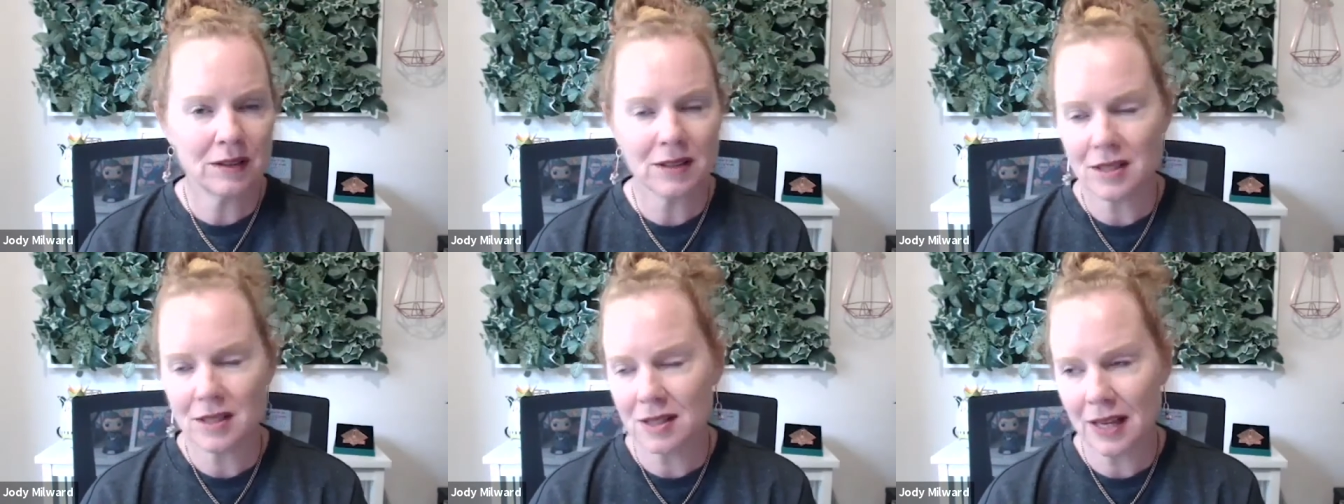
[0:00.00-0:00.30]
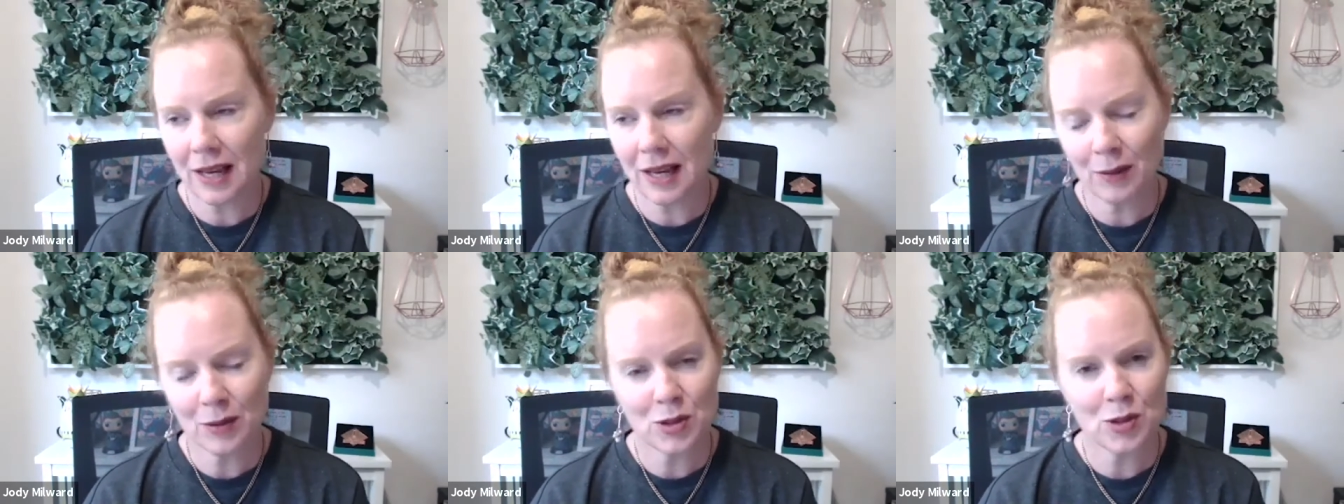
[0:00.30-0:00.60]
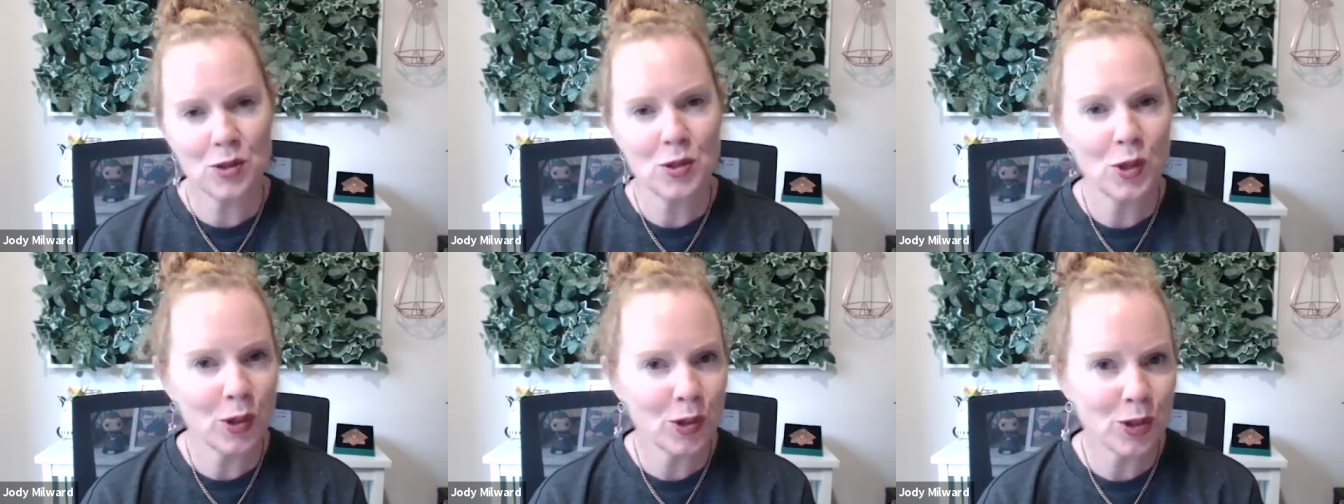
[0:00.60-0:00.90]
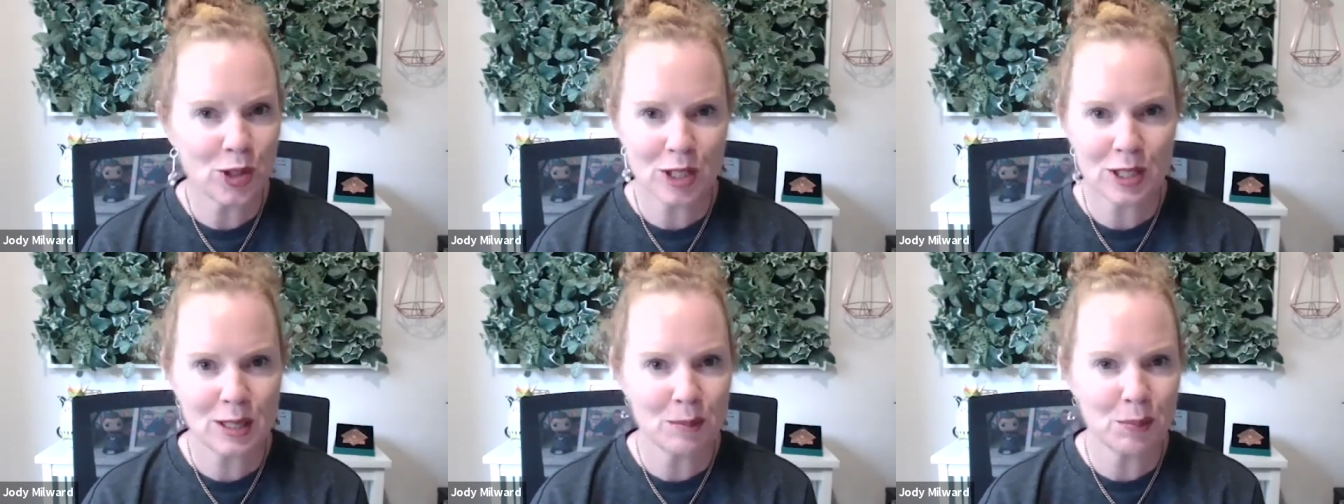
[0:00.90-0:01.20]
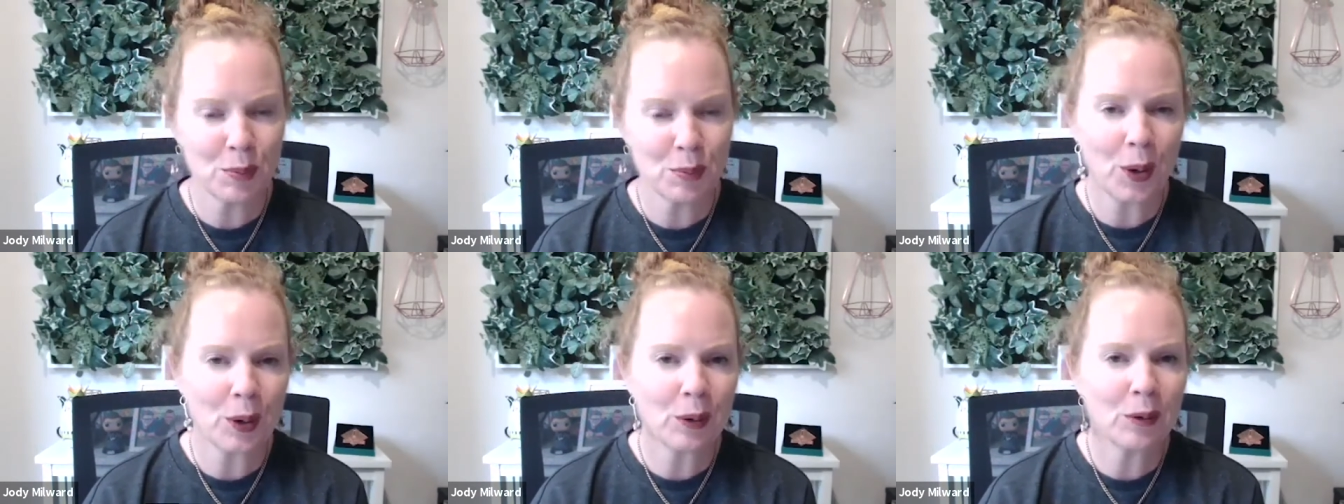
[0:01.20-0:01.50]
it's how it's not just a
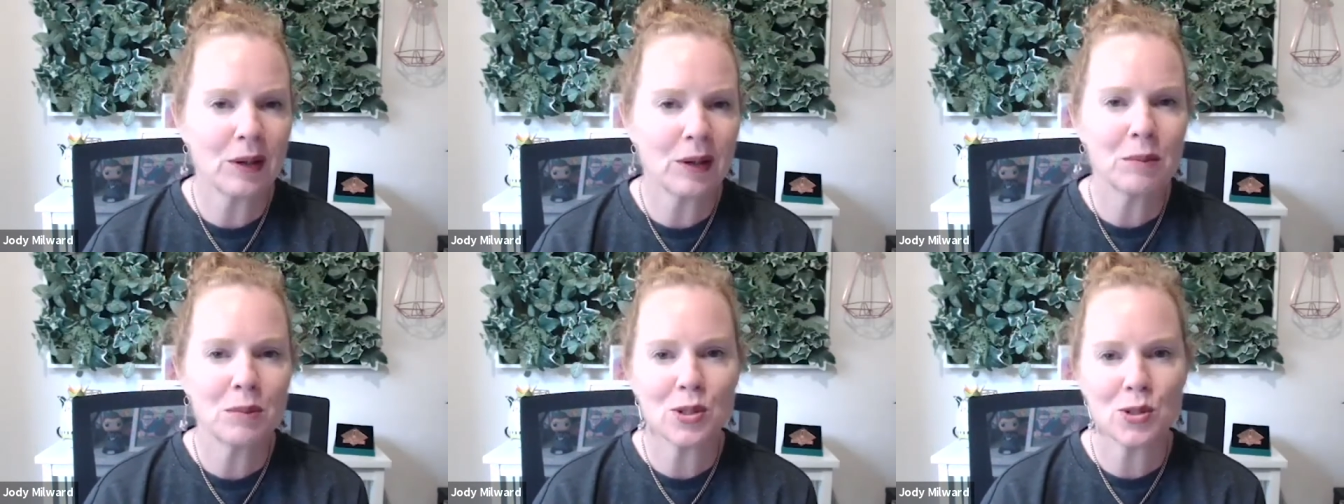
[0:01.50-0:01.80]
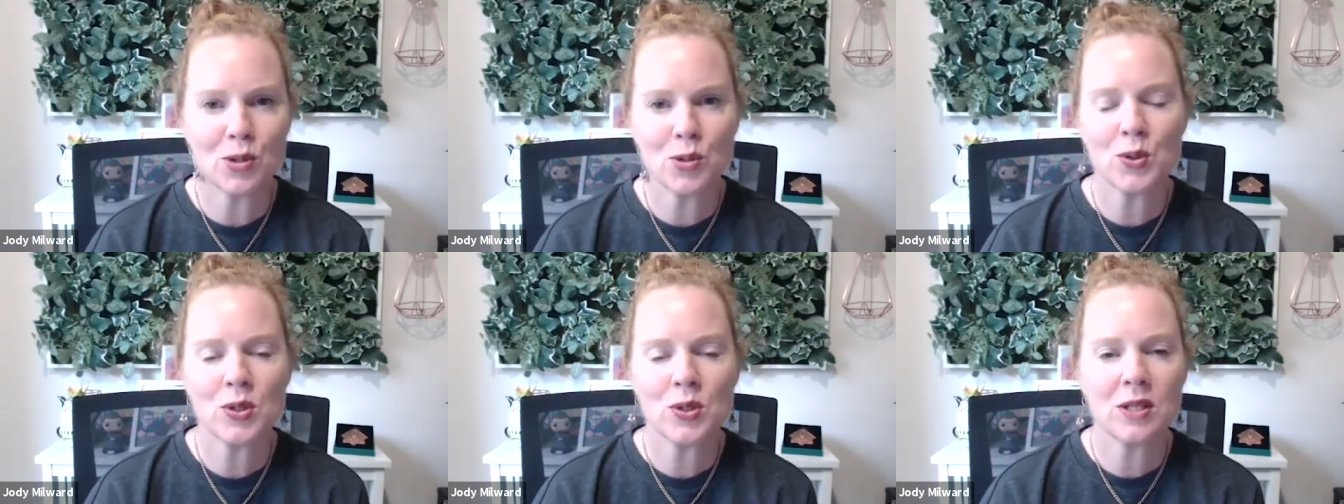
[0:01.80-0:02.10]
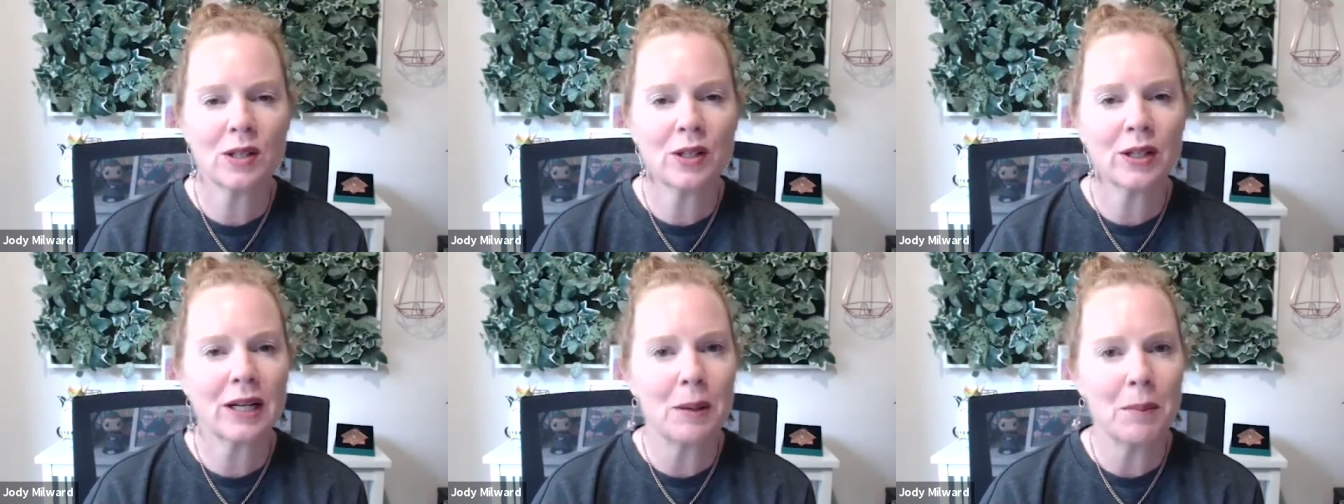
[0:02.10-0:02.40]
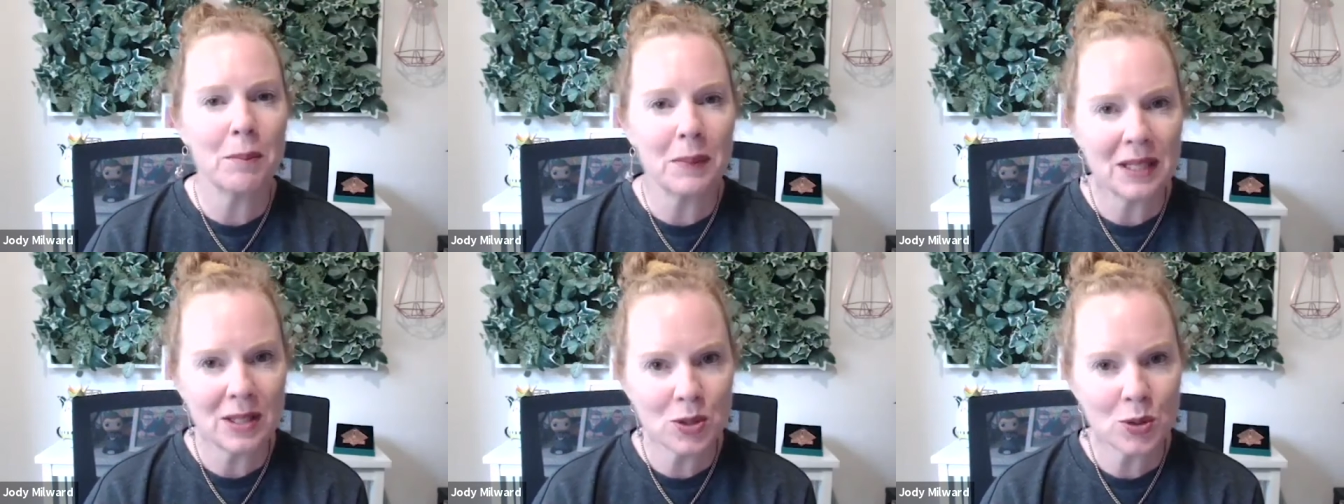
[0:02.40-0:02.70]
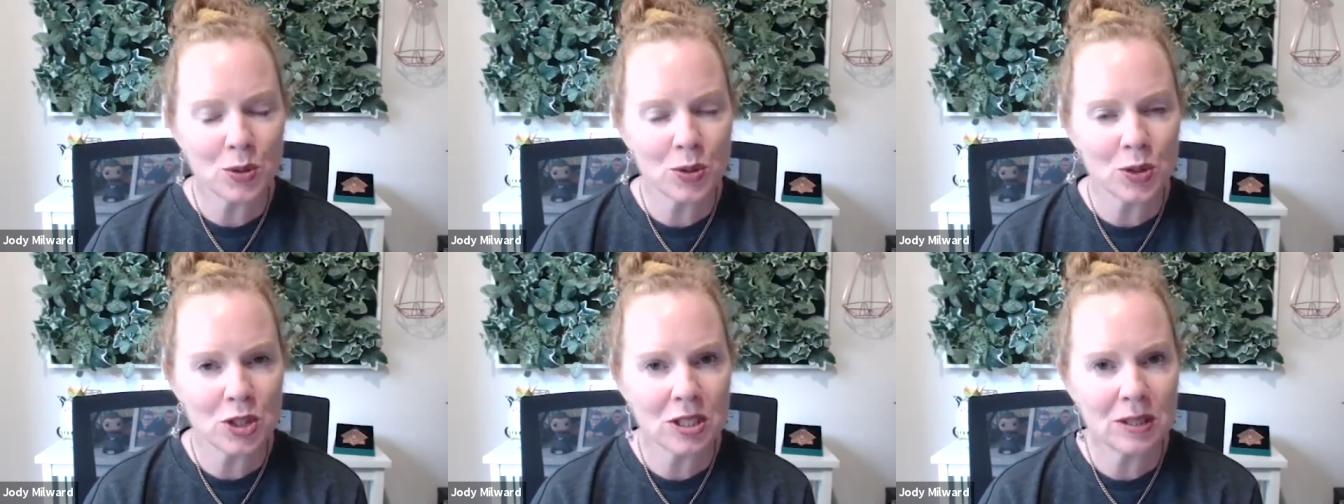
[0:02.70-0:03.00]
program, but it's also like a
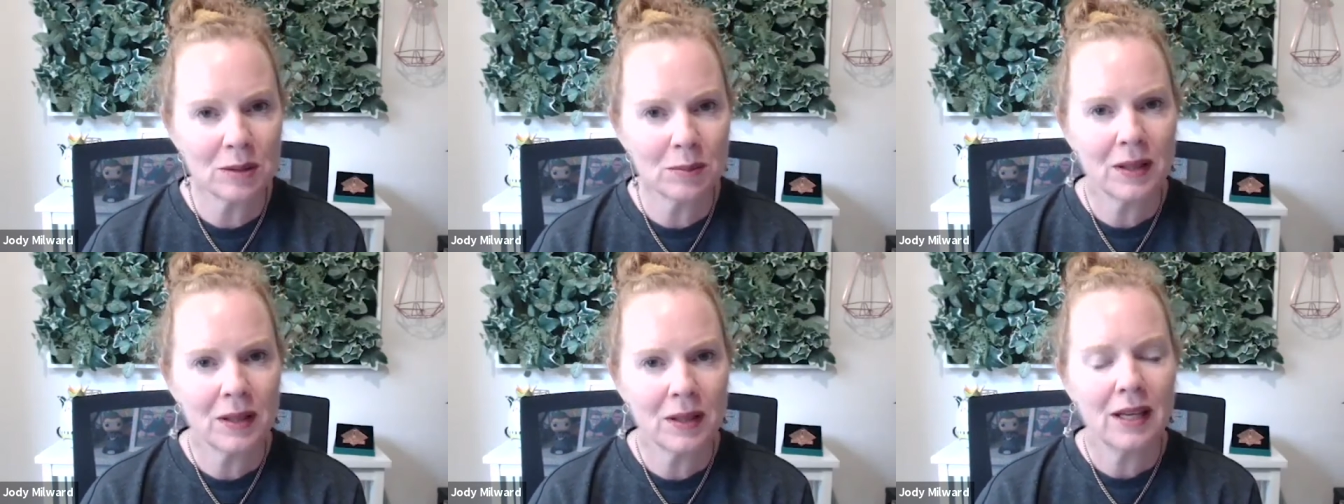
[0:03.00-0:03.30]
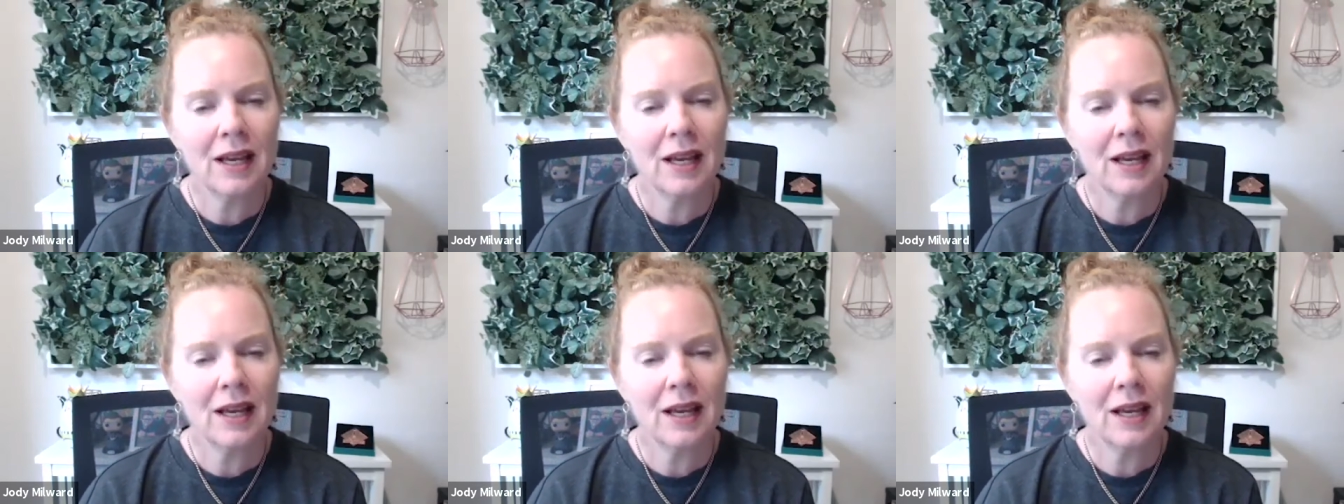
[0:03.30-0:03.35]
mentorship,